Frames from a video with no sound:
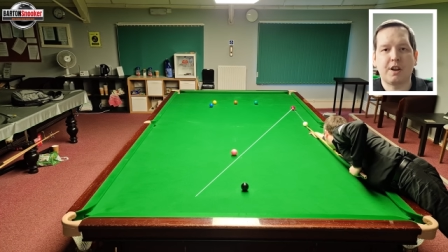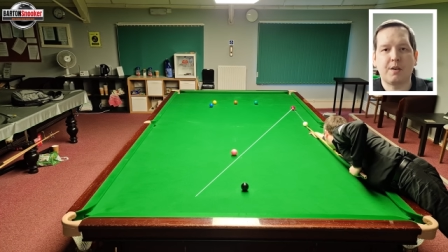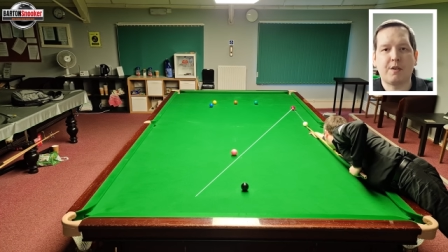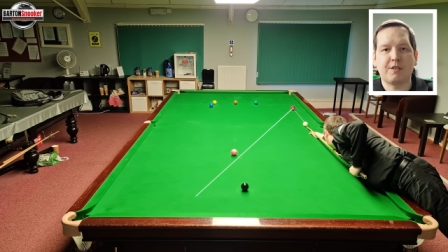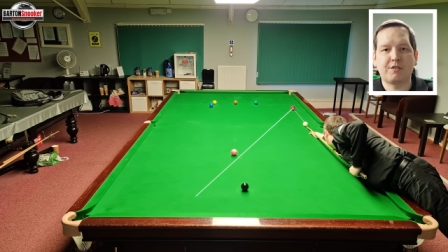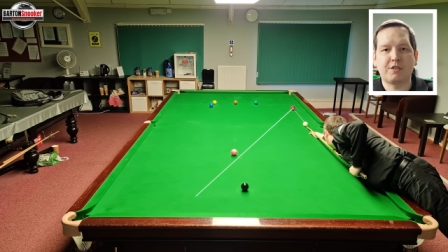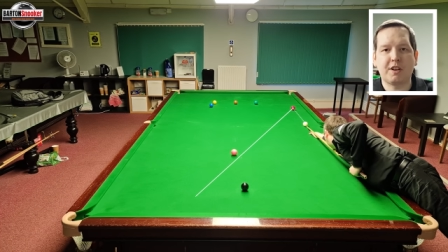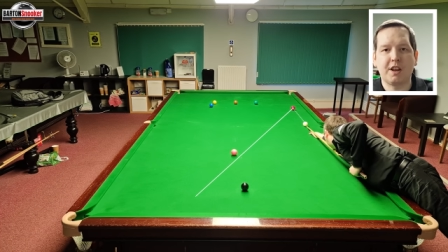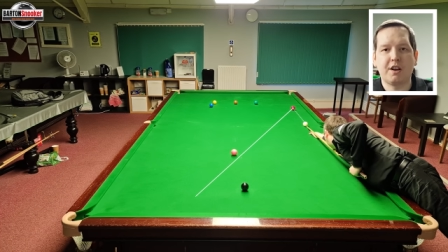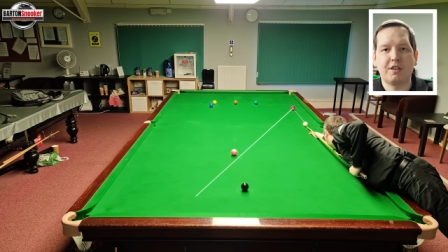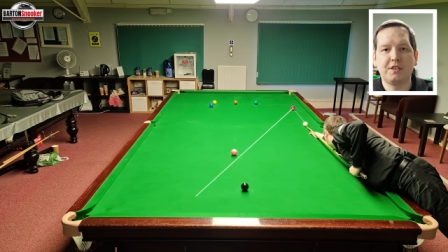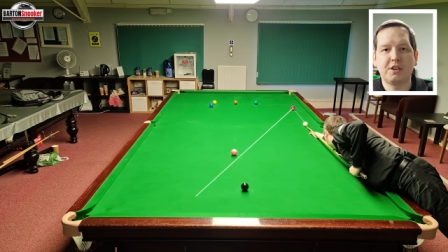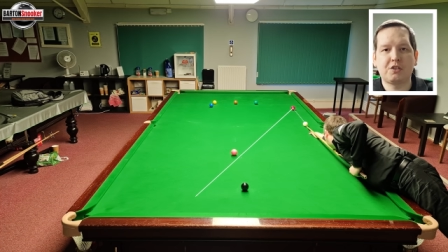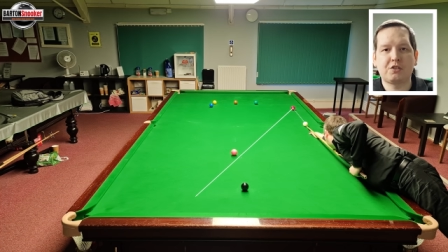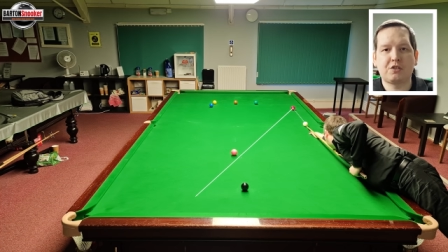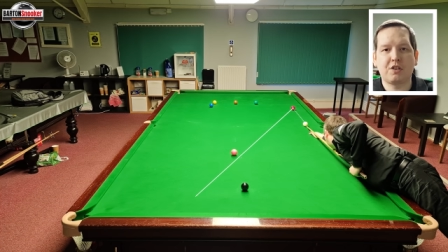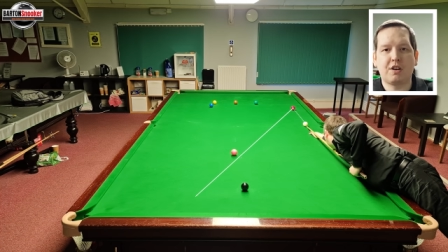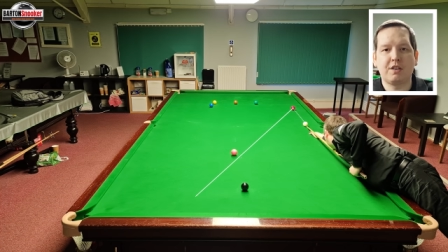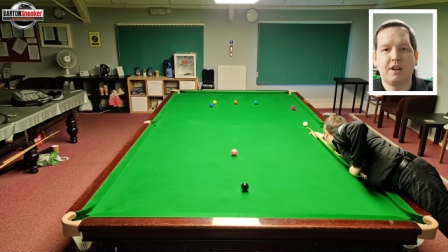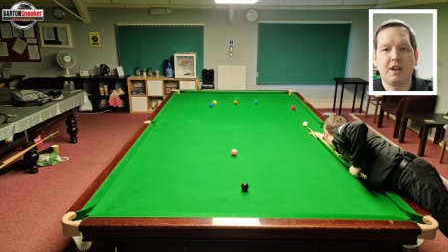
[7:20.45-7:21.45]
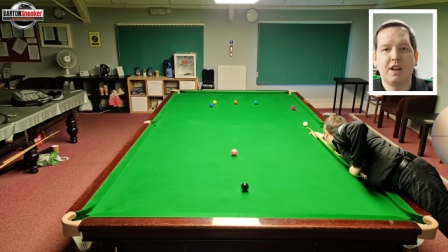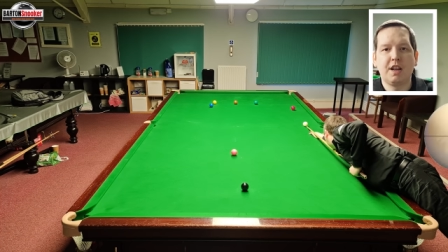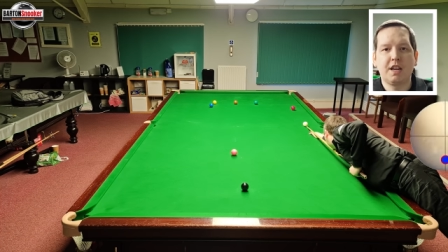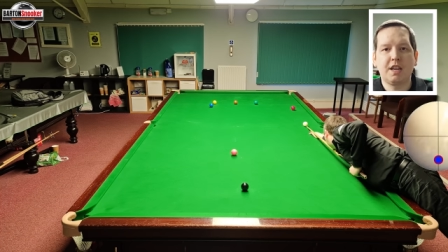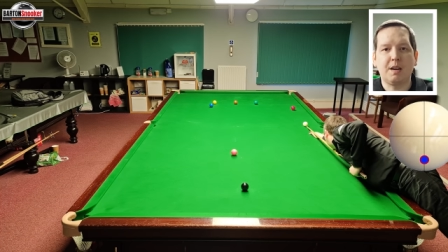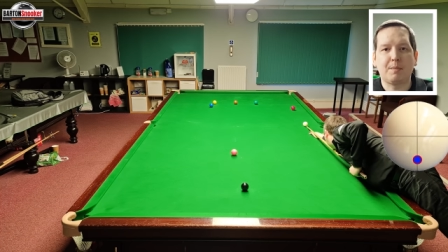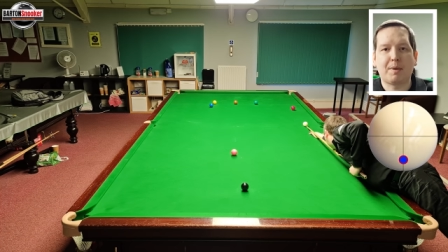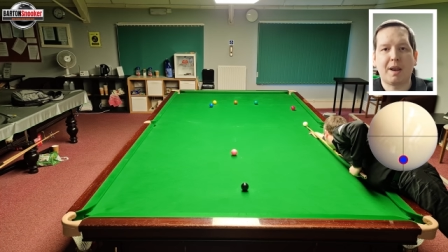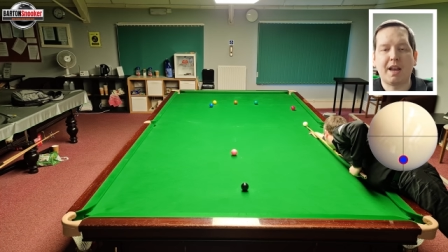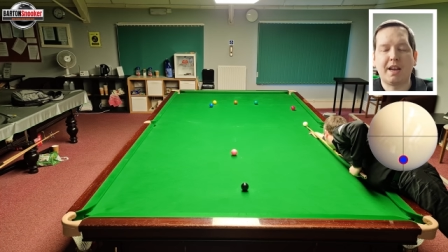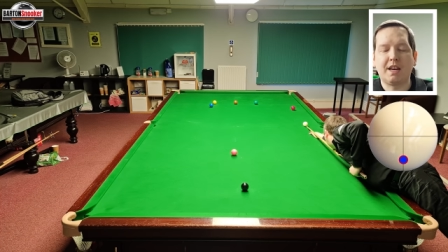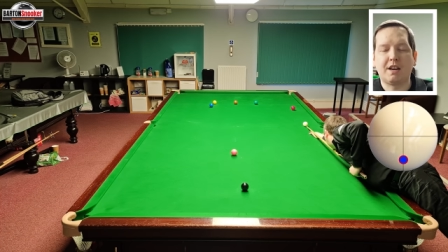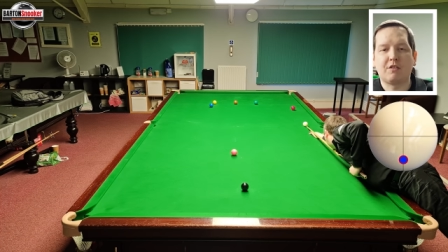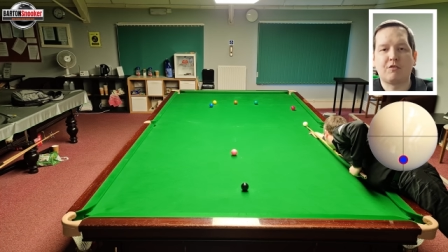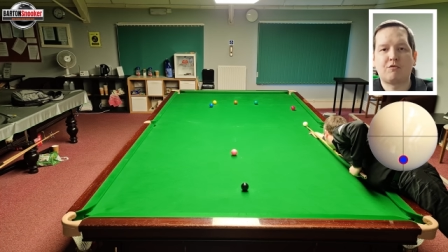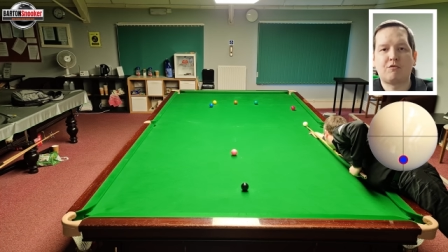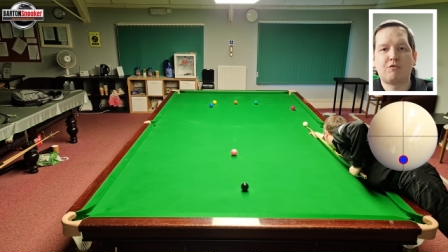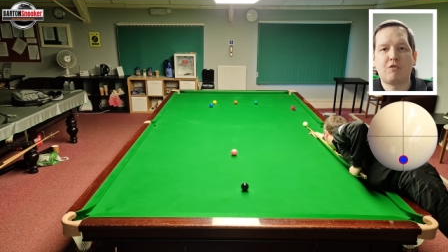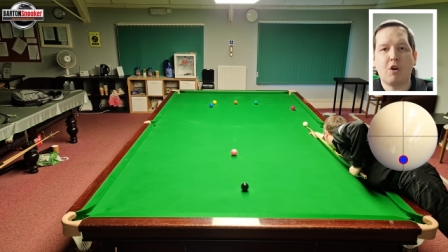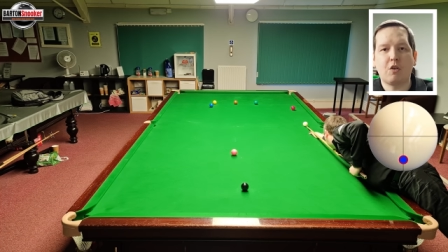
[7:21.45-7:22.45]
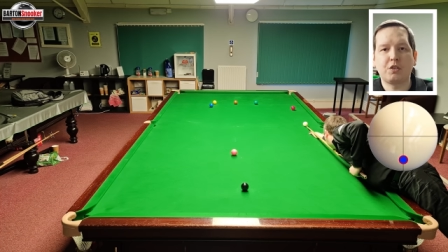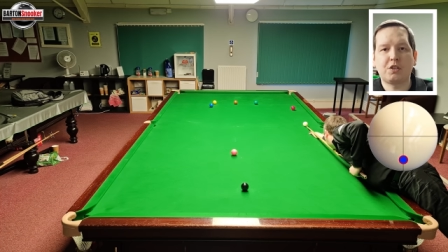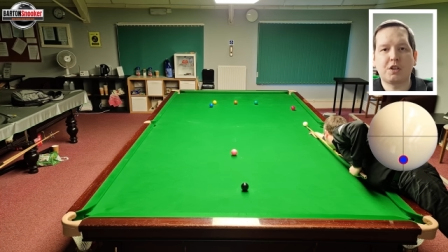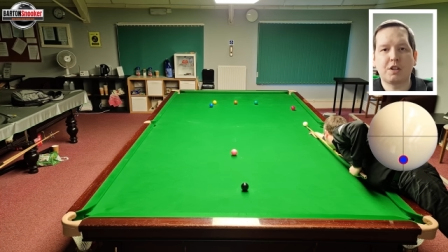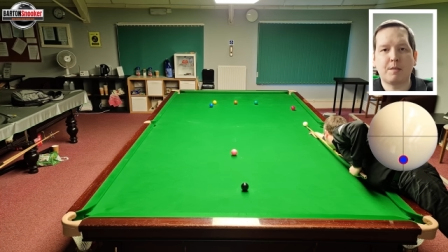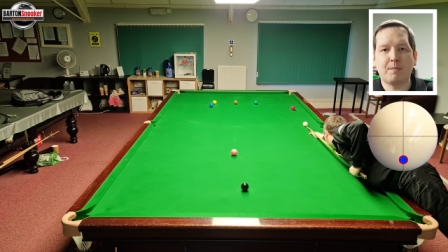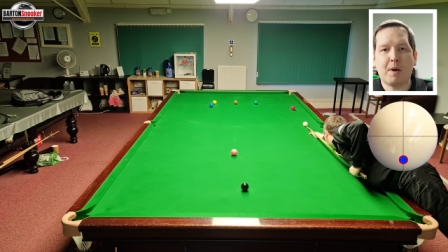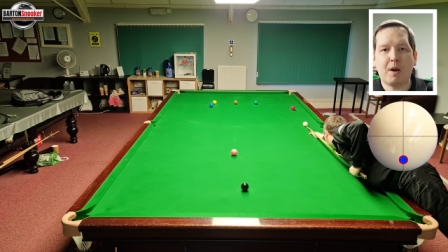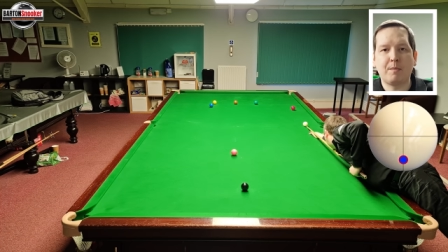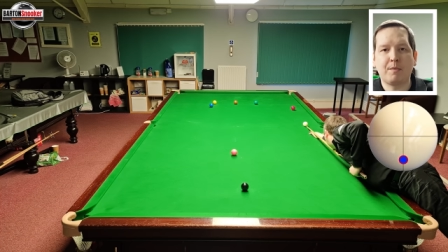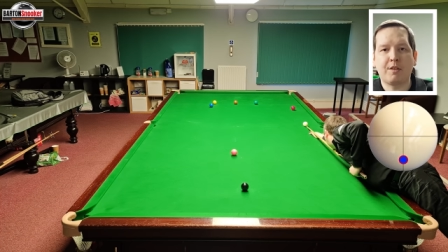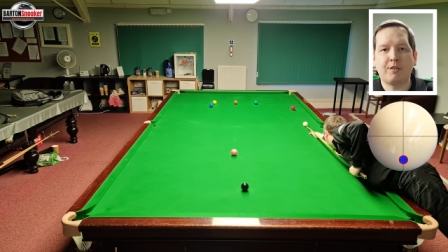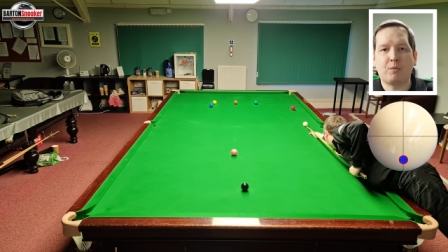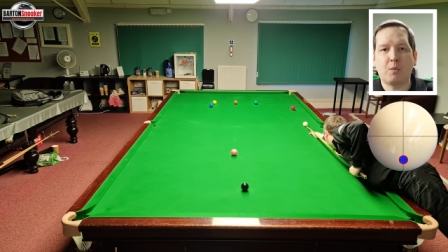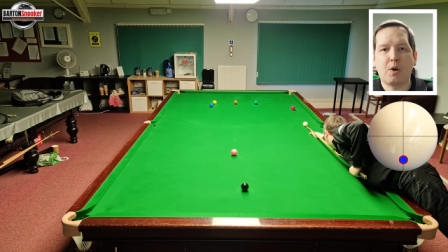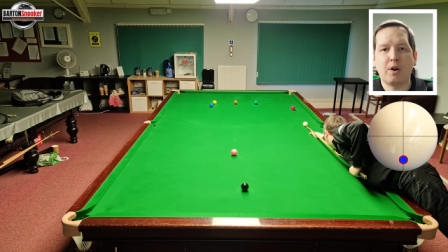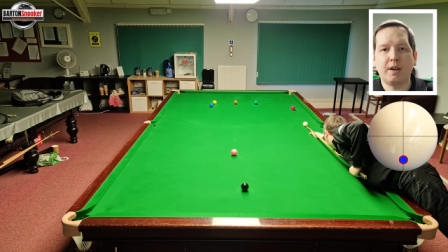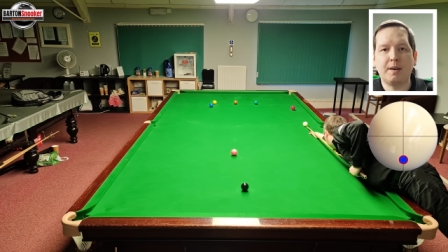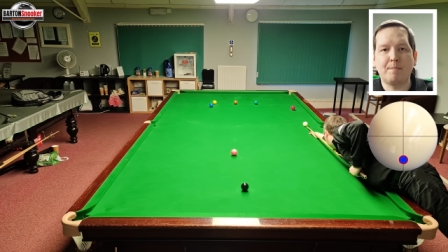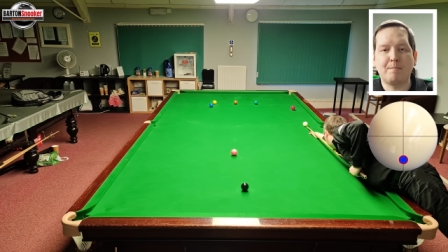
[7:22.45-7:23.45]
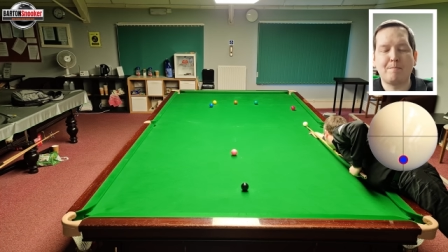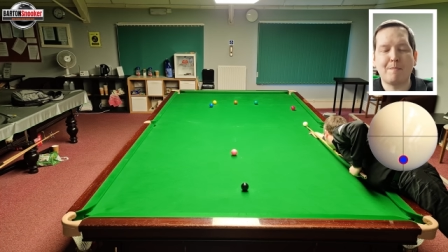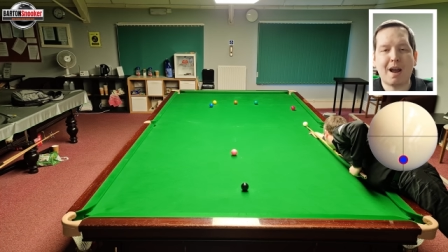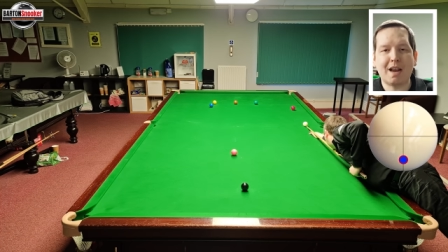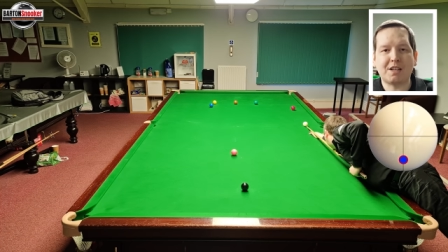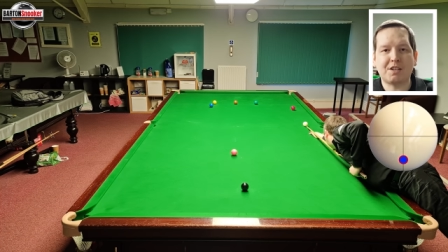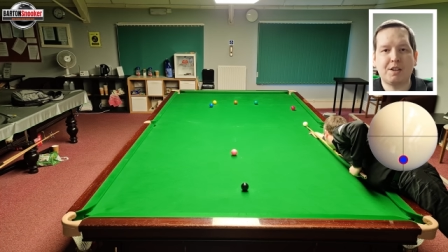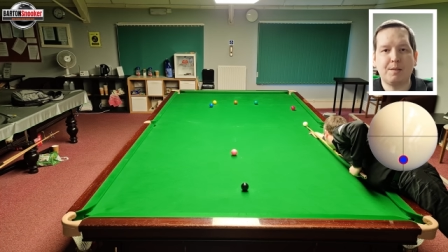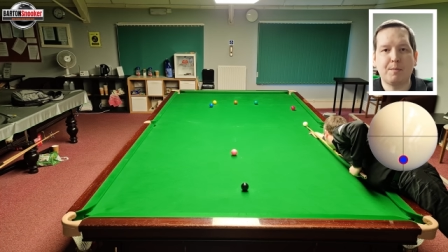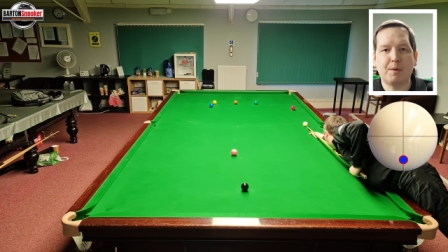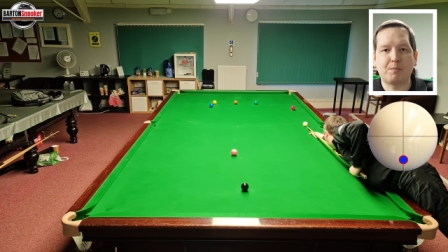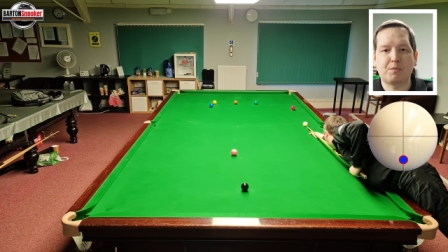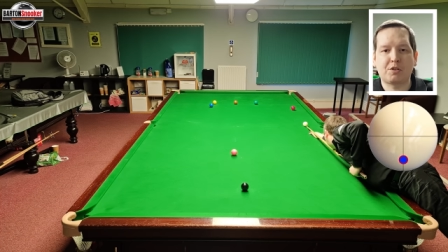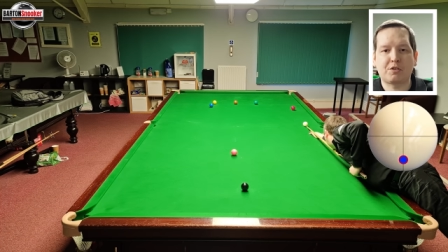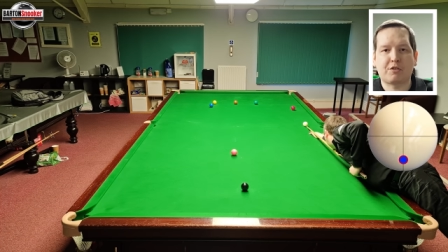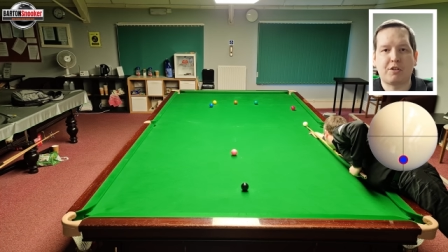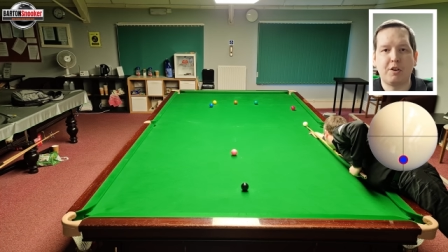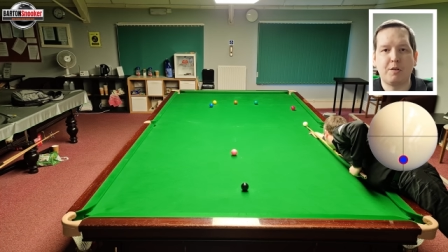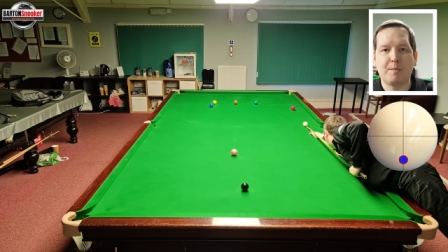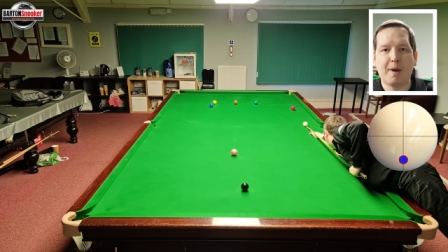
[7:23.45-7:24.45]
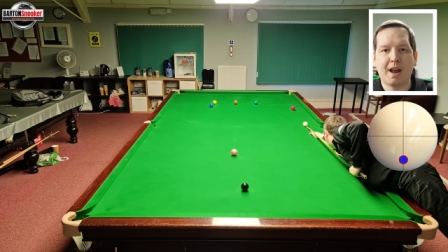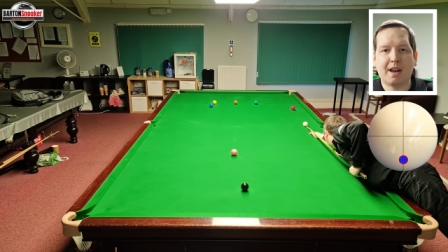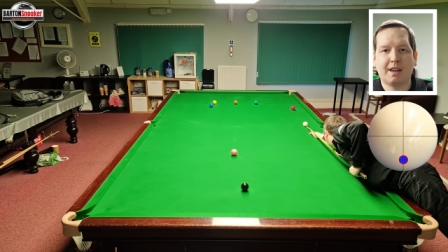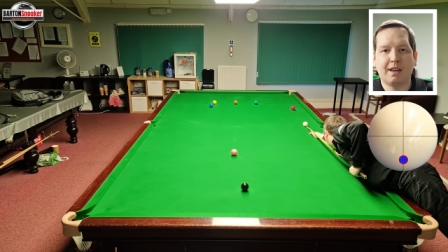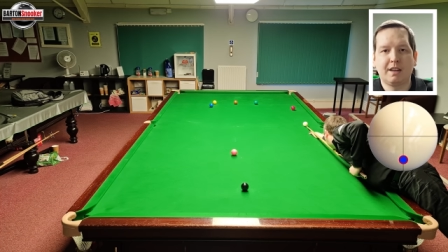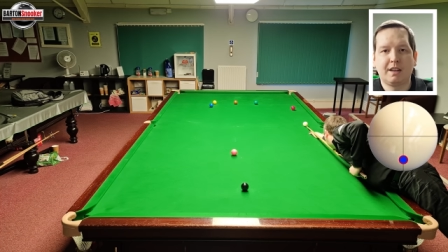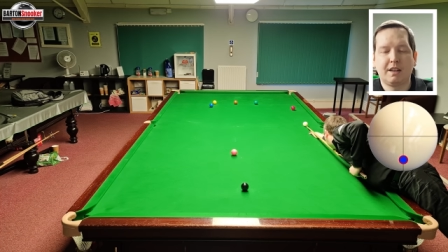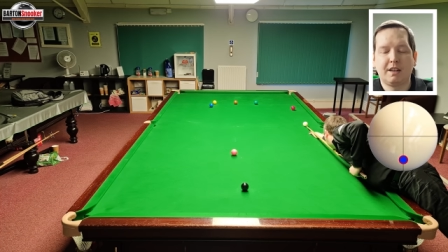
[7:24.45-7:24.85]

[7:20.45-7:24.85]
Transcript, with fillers: Now, obviously on this shot, you're playing right at the bottom of the white, maximum screw back,